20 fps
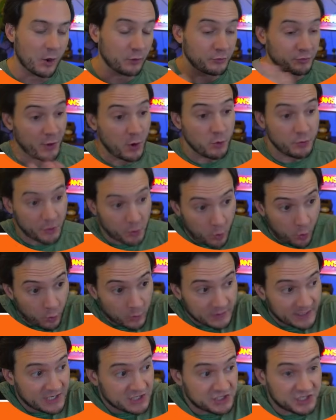Although the
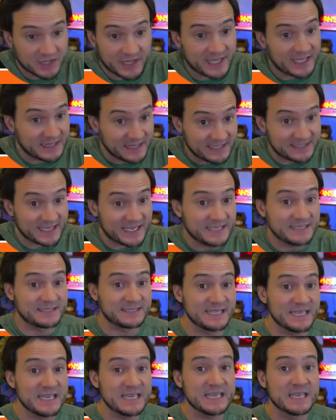correlation, like, this
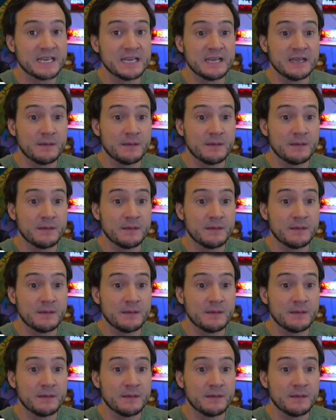is the